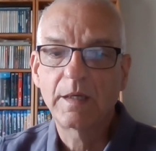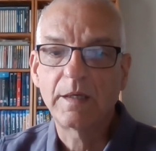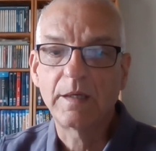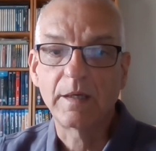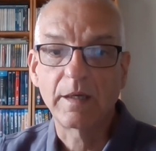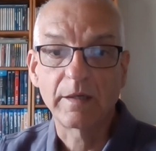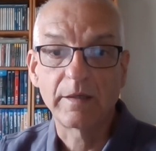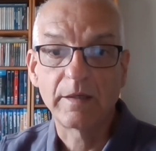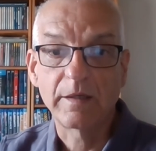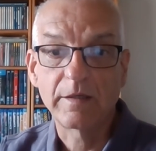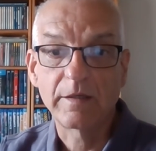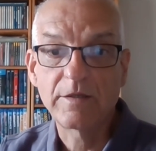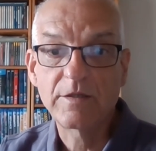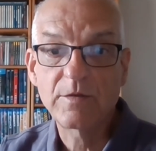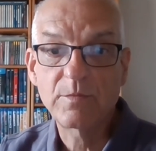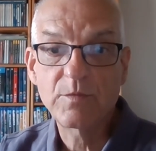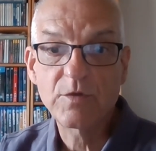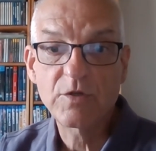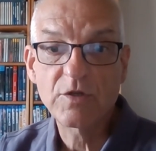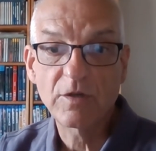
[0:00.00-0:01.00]
9
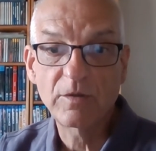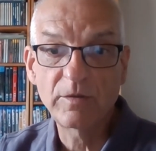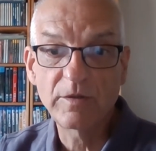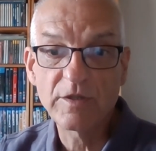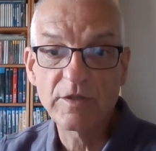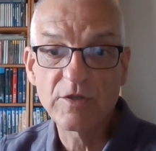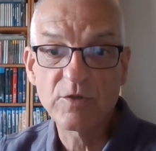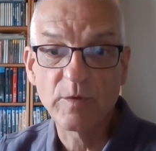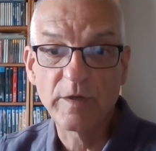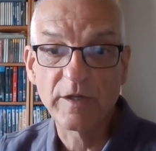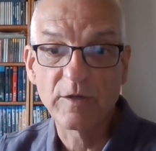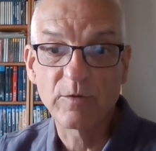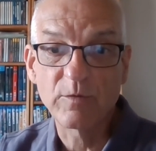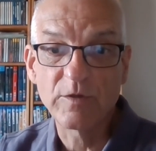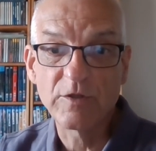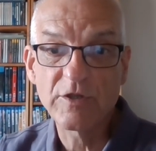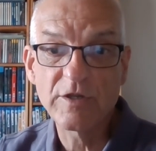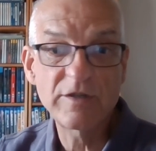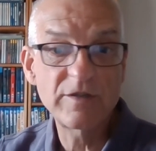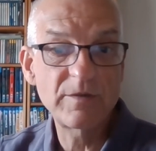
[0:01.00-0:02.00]
items sold this week,
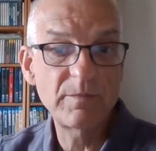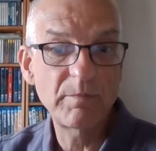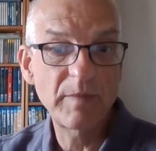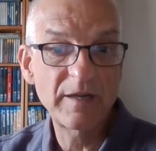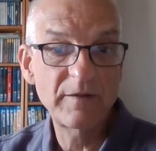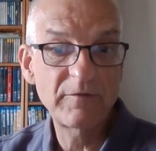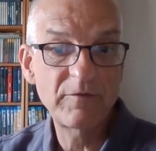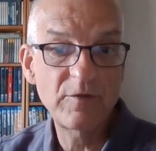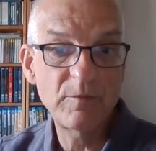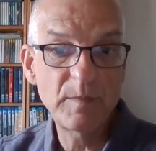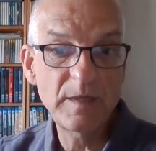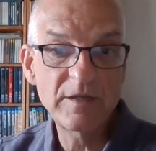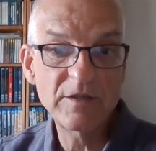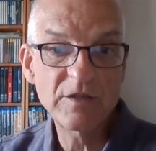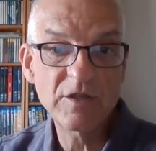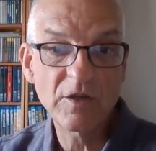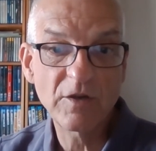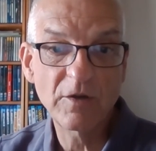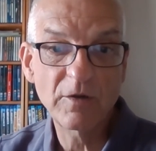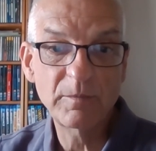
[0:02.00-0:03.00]
which isn't bad for me
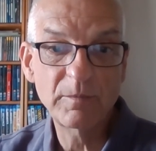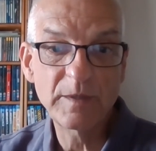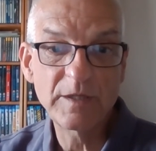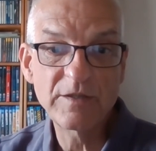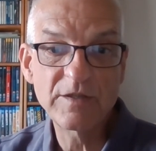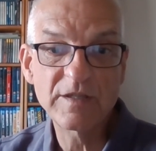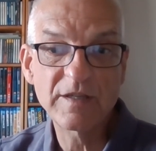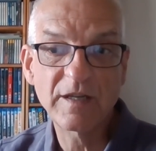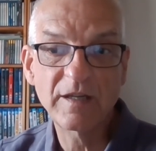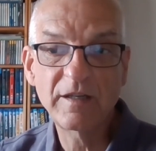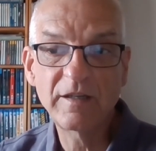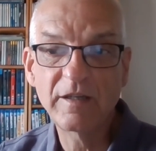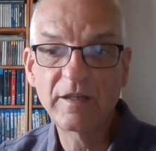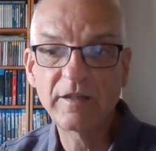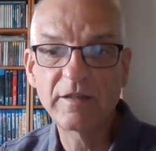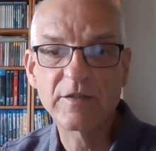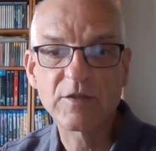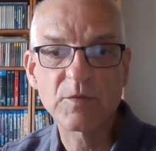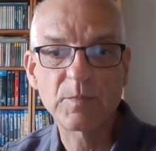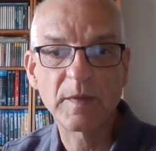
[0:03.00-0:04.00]
as a hobby
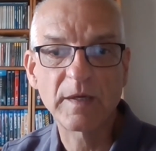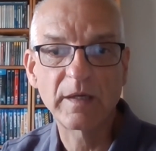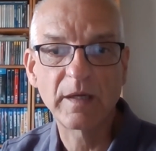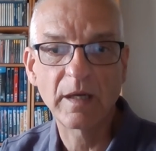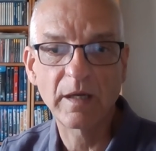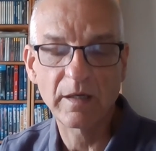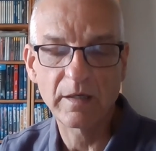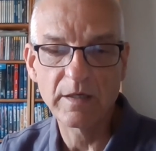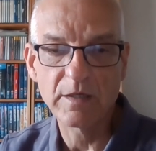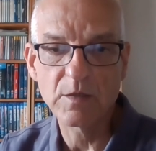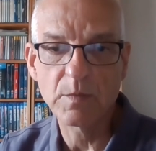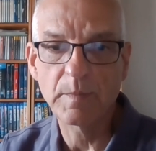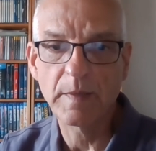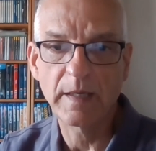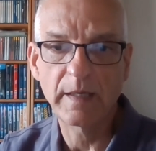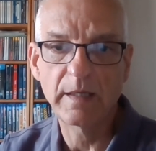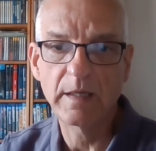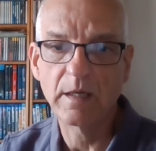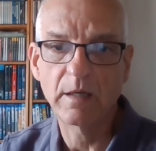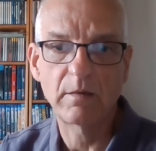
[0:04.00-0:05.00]
seller. It's my highest
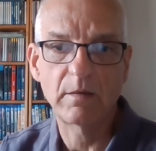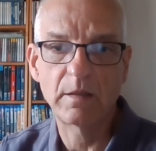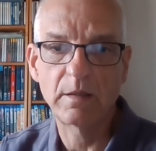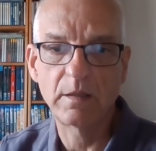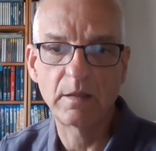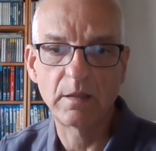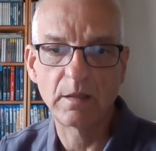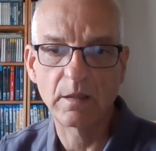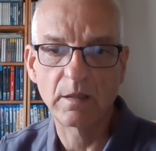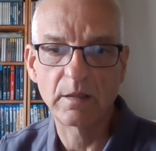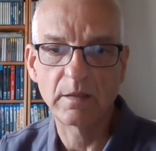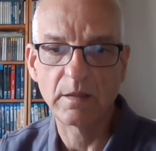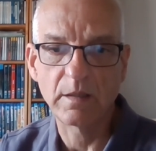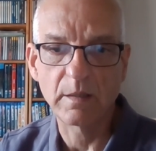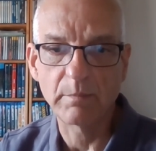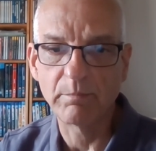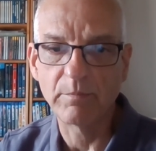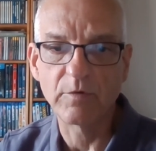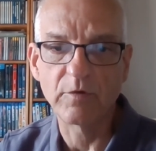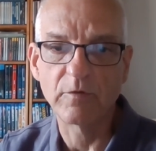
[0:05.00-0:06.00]
payout in a
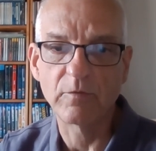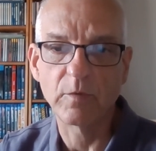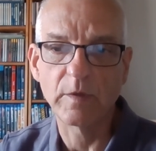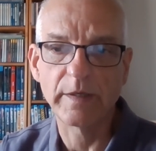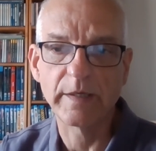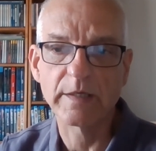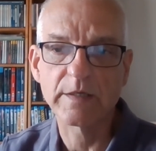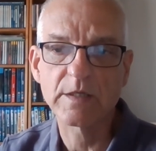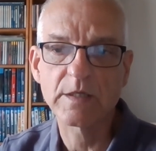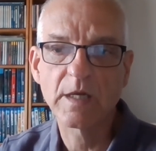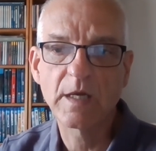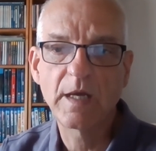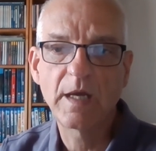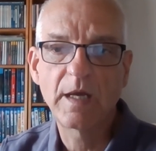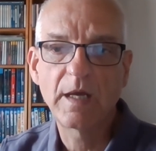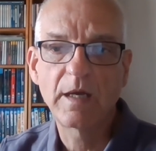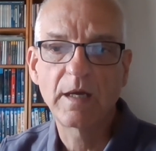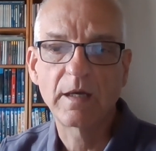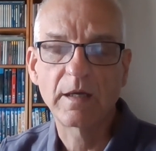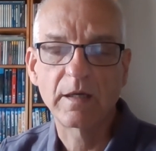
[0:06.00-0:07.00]
number of weeks.
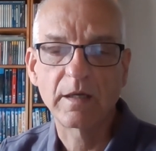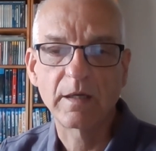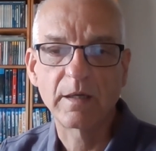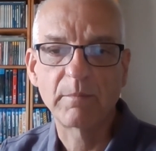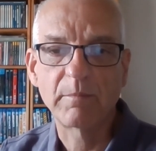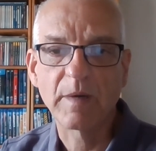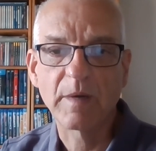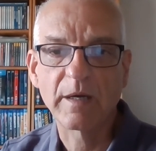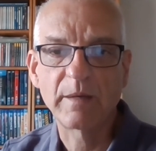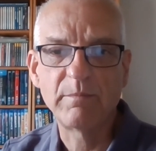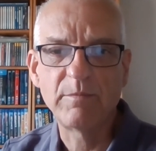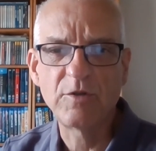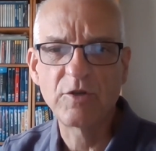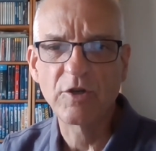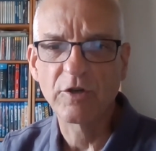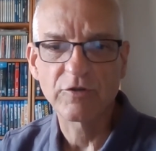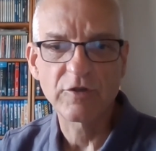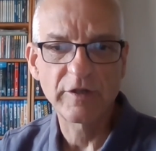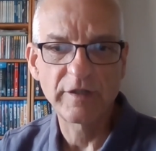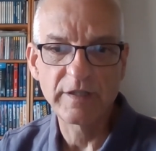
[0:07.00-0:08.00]
I'm
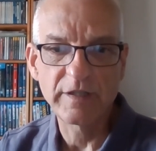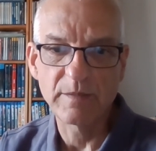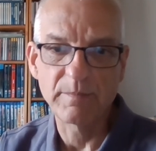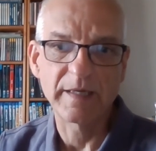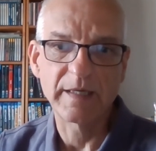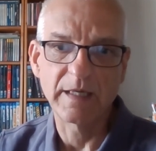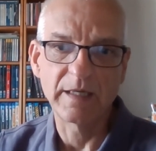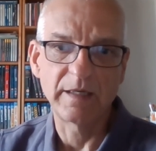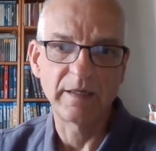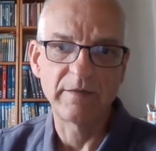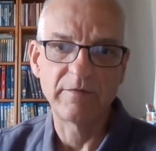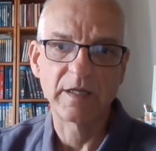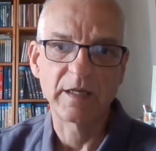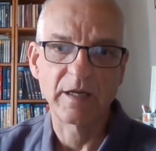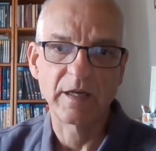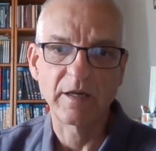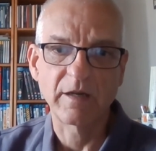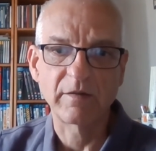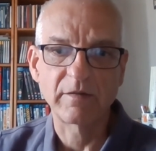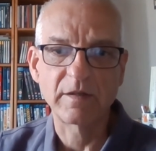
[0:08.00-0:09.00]
not trying to make a living
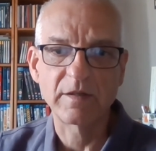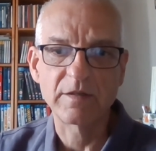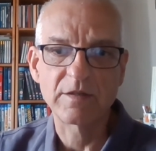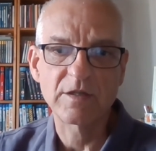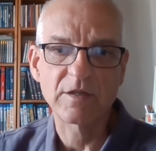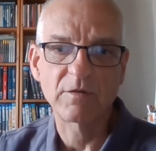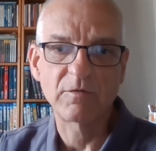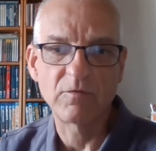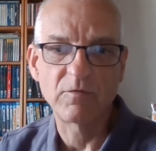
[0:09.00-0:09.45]
out of this. I